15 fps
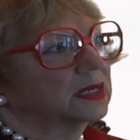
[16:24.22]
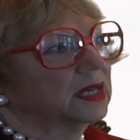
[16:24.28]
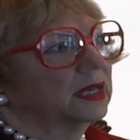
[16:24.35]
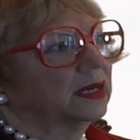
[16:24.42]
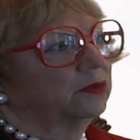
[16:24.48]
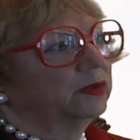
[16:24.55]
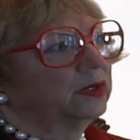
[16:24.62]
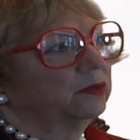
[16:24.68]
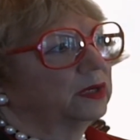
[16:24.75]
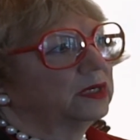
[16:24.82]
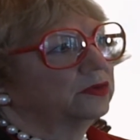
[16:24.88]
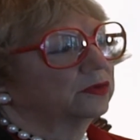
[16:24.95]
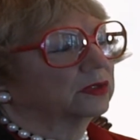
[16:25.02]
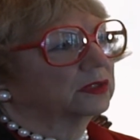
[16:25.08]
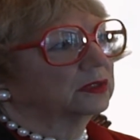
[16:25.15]
and I went away
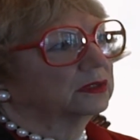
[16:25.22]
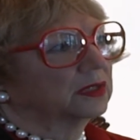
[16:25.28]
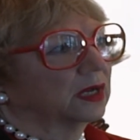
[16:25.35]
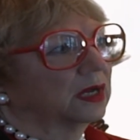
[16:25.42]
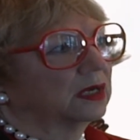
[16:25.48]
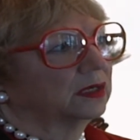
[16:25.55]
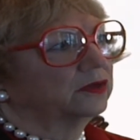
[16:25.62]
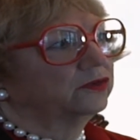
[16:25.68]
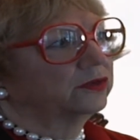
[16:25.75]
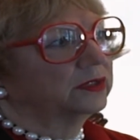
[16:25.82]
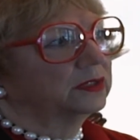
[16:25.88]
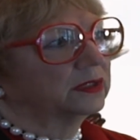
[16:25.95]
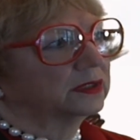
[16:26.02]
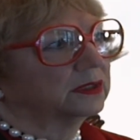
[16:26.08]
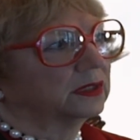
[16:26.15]
to a little college
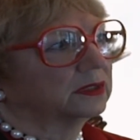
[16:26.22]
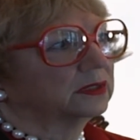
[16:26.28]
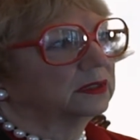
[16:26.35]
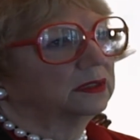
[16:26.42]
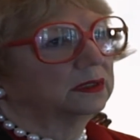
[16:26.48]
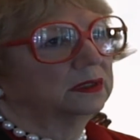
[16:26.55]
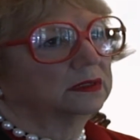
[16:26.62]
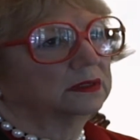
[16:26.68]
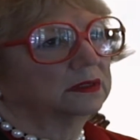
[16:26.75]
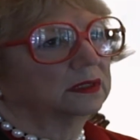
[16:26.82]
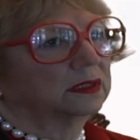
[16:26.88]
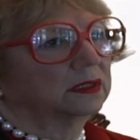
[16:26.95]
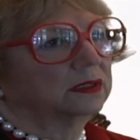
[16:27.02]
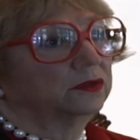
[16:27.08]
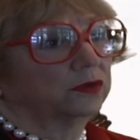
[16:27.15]
in Kentucky,
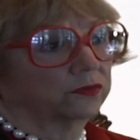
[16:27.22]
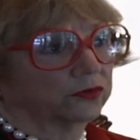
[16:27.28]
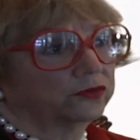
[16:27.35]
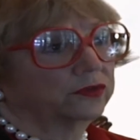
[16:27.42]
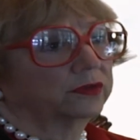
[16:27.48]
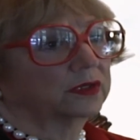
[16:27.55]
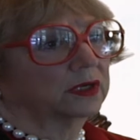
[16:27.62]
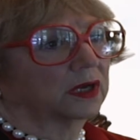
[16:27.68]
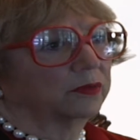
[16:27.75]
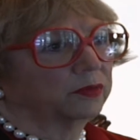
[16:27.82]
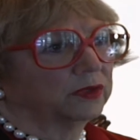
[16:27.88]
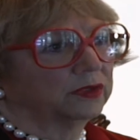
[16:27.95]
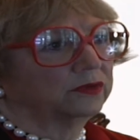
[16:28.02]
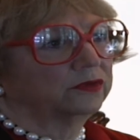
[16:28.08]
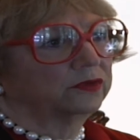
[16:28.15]
University of the
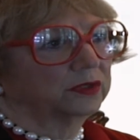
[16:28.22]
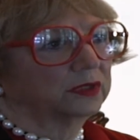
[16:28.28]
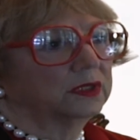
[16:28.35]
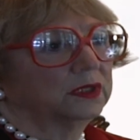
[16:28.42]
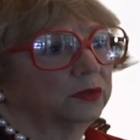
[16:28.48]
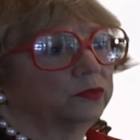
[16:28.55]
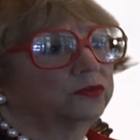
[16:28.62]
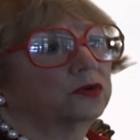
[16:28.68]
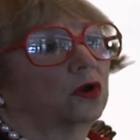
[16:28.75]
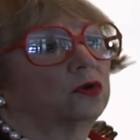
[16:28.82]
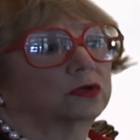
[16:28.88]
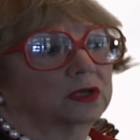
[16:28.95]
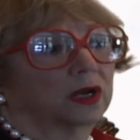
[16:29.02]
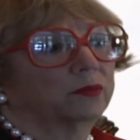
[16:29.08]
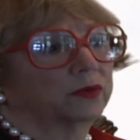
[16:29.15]
Cumberlands. It was called
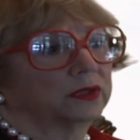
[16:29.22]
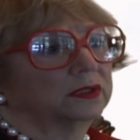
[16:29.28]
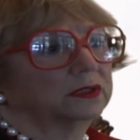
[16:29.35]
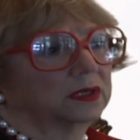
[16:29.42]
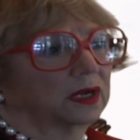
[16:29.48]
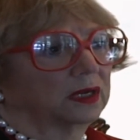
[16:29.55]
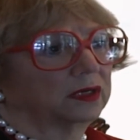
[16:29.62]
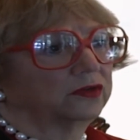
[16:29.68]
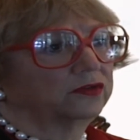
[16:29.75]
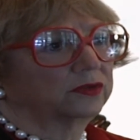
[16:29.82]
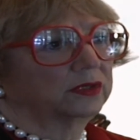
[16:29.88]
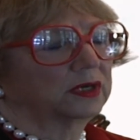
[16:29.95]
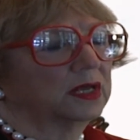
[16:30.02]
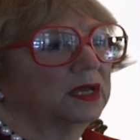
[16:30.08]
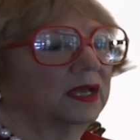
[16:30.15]
Cumberland College
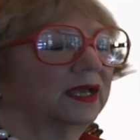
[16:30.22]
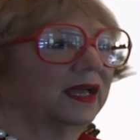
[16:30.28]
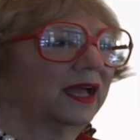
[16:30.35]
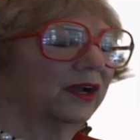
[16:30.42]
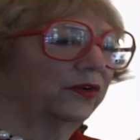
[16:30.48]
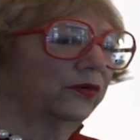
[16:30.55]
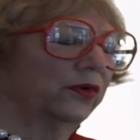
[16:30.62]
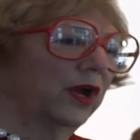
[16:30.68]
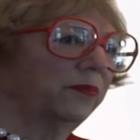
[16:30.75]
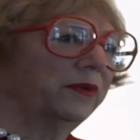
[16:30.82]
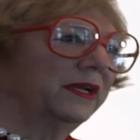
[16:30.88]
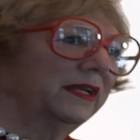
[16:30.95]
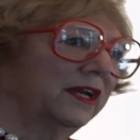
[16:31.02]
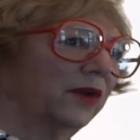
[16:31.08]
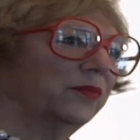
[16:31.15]
then. I grew up
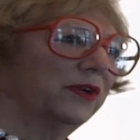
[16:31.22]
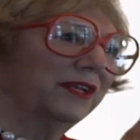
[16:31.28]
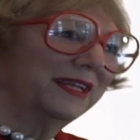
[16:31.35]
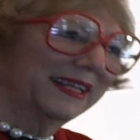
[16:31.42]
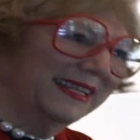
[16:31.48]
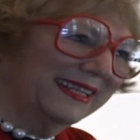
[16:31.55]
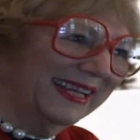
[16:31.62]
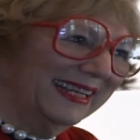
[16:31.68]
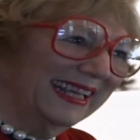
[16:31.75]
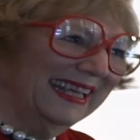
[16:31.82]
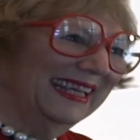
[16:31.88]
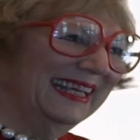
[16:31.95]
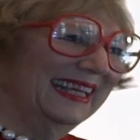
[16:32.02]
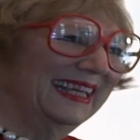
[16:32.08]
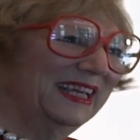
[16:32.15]
in Cumberland,
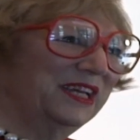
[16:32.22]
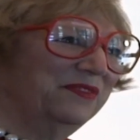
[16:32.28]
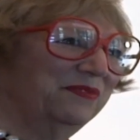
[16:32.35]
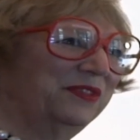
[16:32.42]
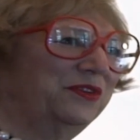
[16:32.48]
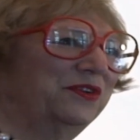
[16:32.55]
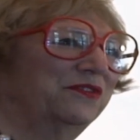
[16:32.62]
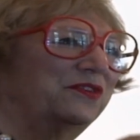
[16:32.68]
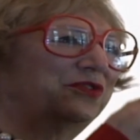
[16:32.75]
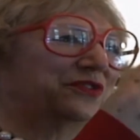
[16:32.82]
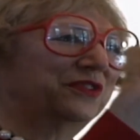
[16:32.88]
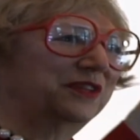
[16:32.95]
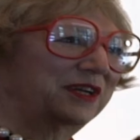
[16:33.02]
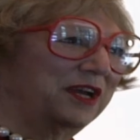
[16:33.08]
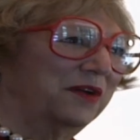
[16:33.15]
Kentucky, but the University
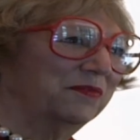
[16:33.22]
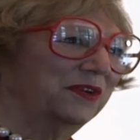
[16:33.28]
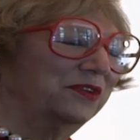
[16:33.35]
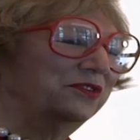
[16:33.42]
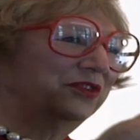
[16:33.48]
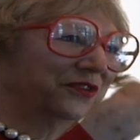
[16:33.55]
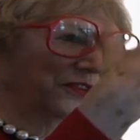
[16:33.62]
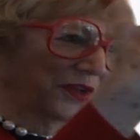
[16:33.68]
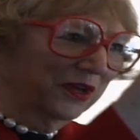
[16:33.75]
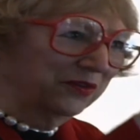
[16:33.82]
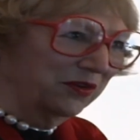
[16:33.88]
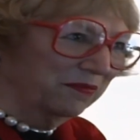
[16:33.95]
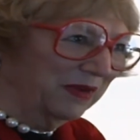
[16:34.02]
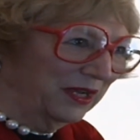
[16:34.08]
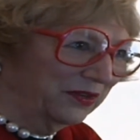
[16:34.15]
of the Cumberlands is
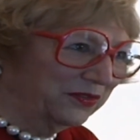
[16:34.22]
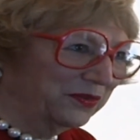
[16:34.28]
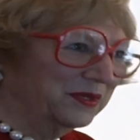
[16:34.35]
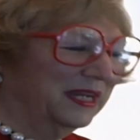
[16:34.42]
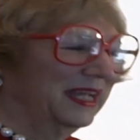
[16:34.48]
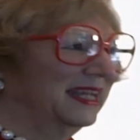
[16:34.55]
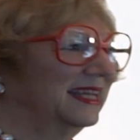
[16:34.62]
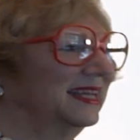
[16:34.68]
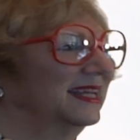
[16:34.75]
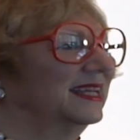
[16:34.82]
100 miles away.